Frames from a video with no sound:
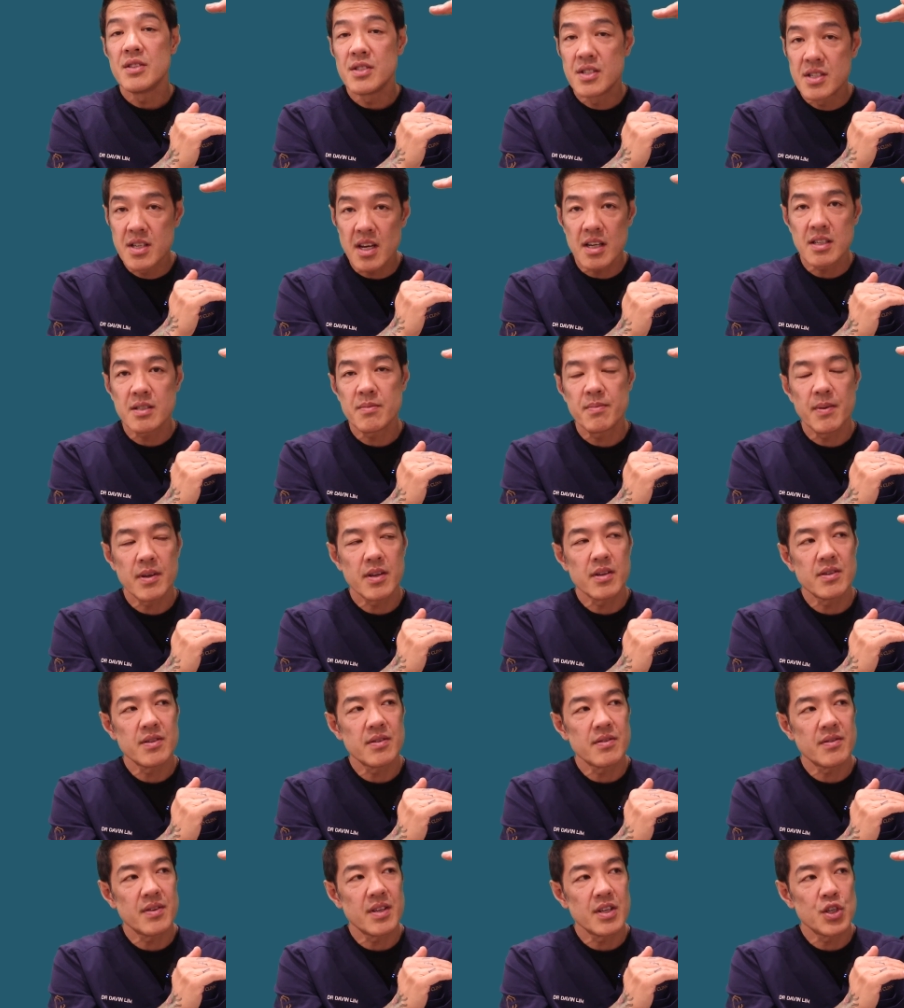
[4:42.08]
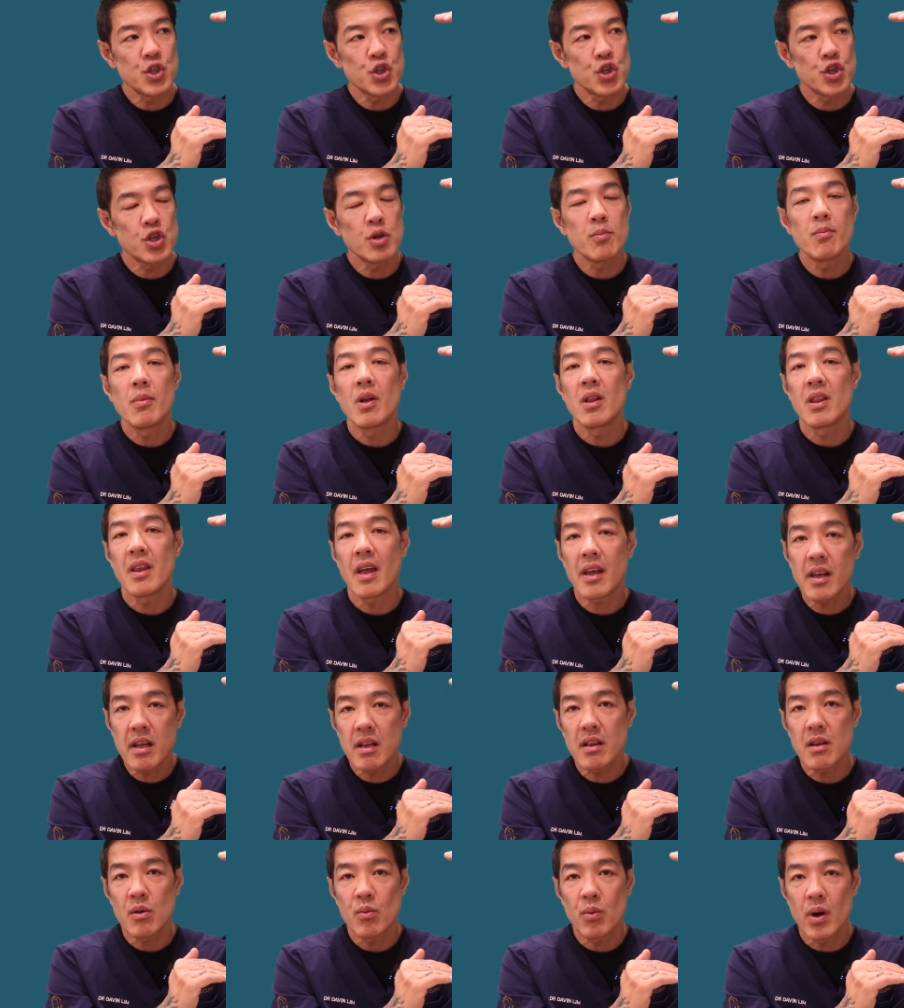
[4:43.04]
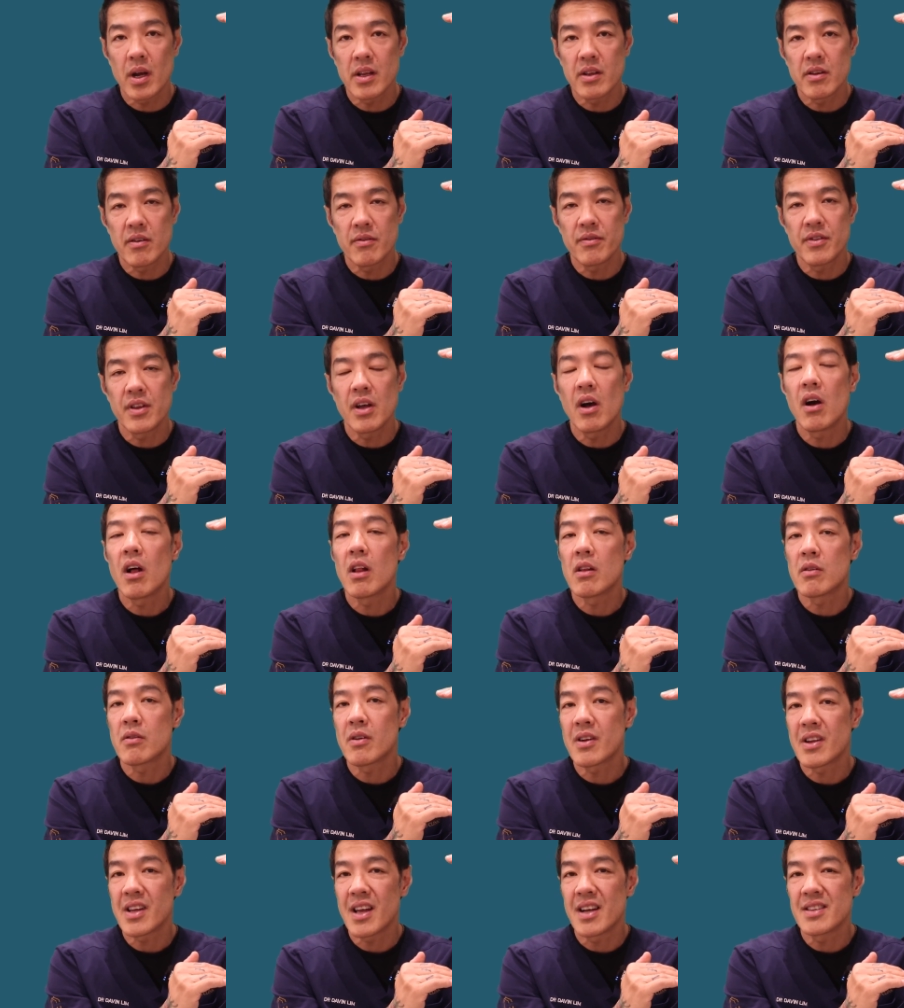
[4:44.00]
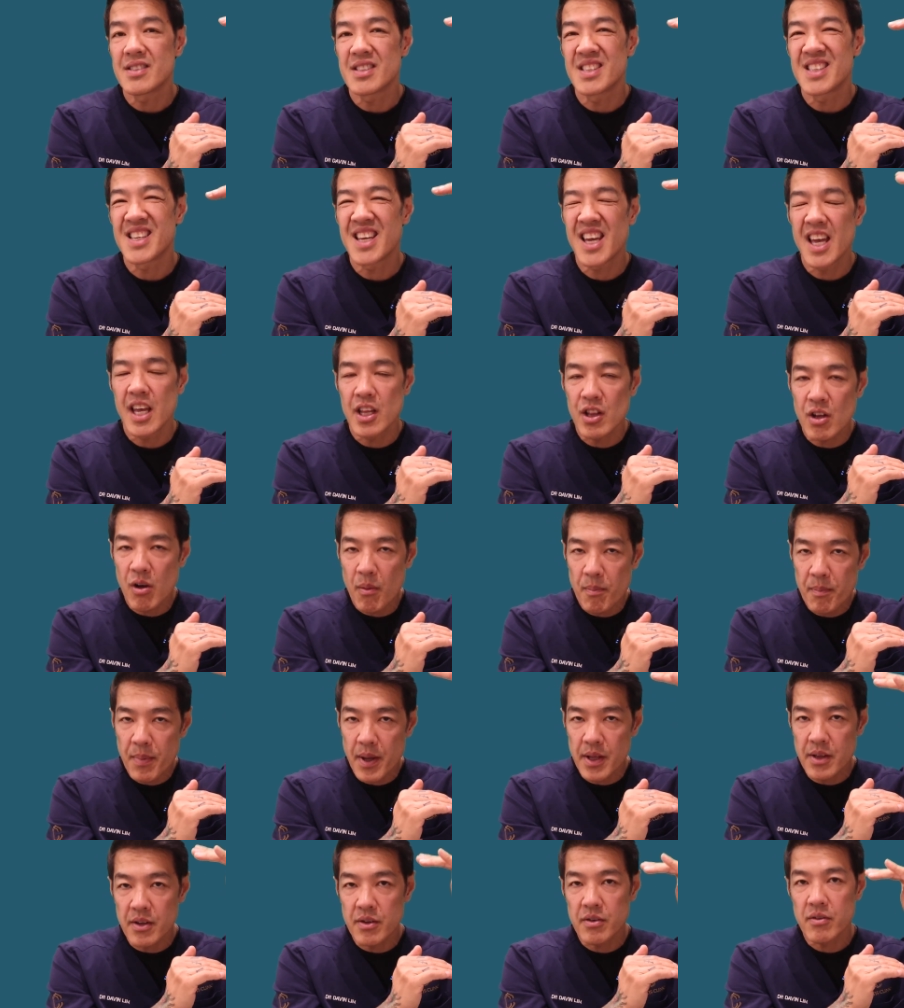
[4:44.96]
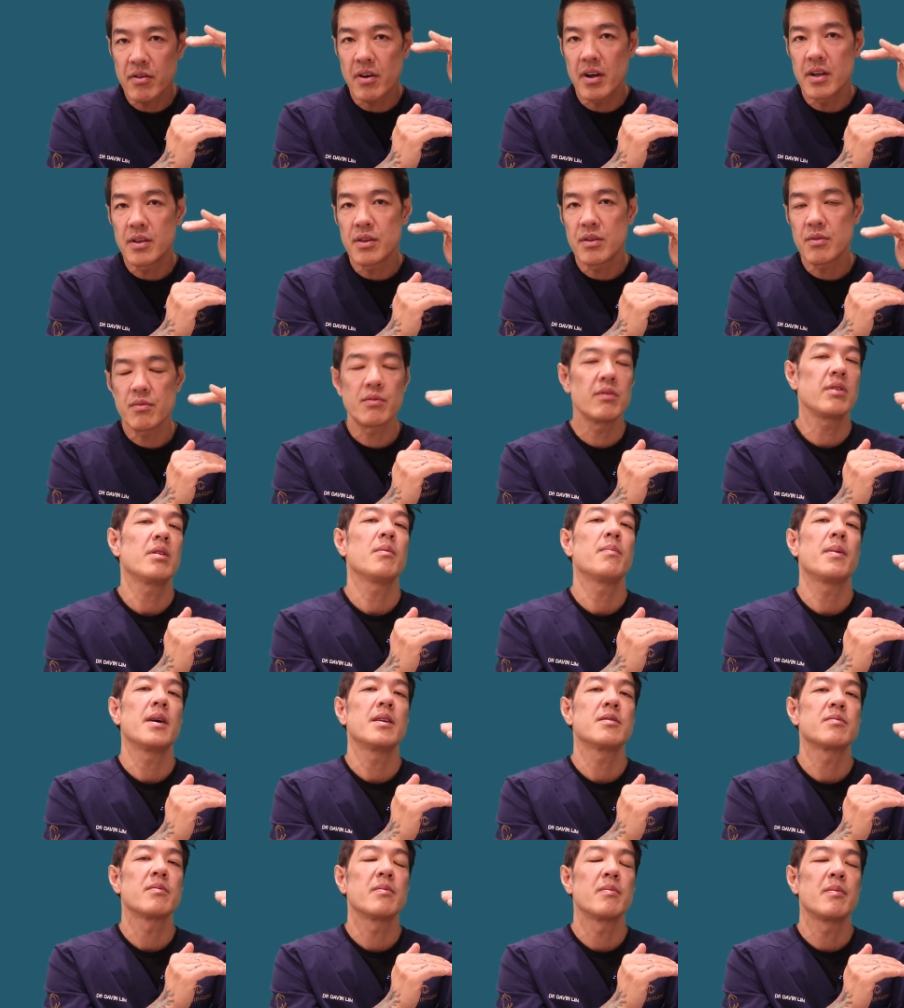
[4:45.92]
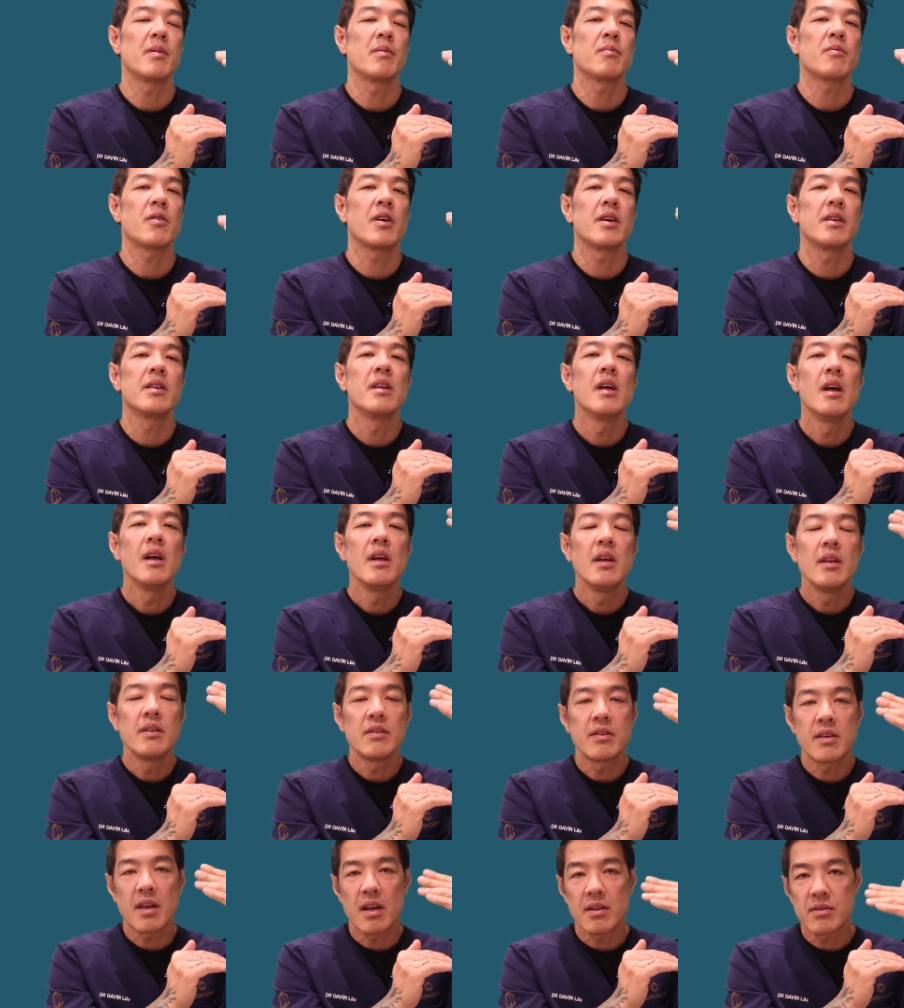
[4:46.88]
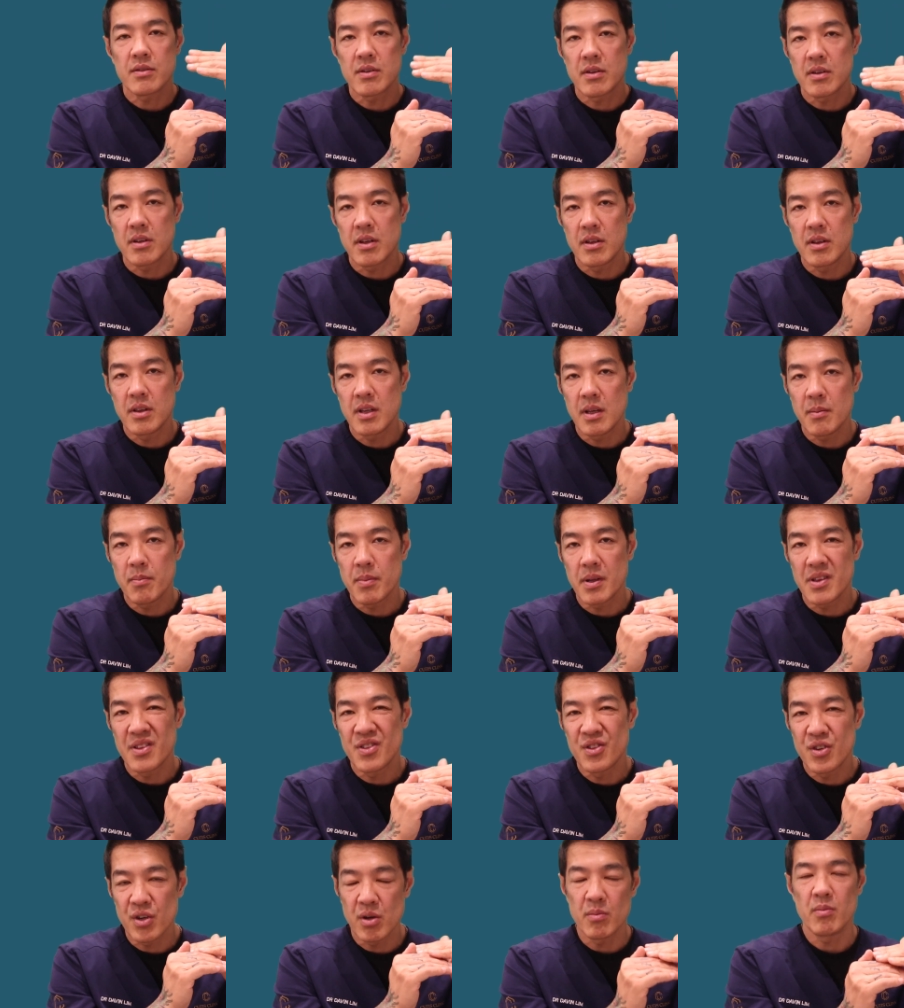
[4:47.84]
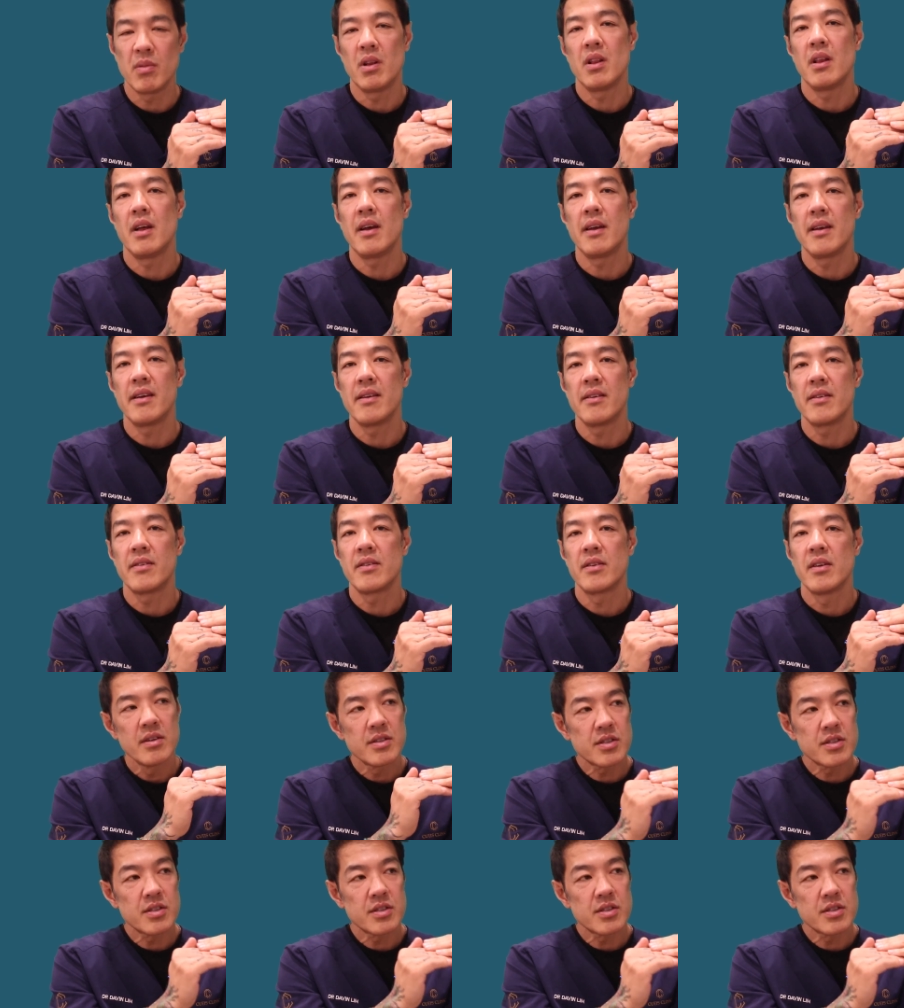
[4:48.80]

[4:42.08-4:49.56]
just because of the sheer molecular weight of the hyaluronic acid cannot penetrate through the basement membrane down to the deeper dermal layers.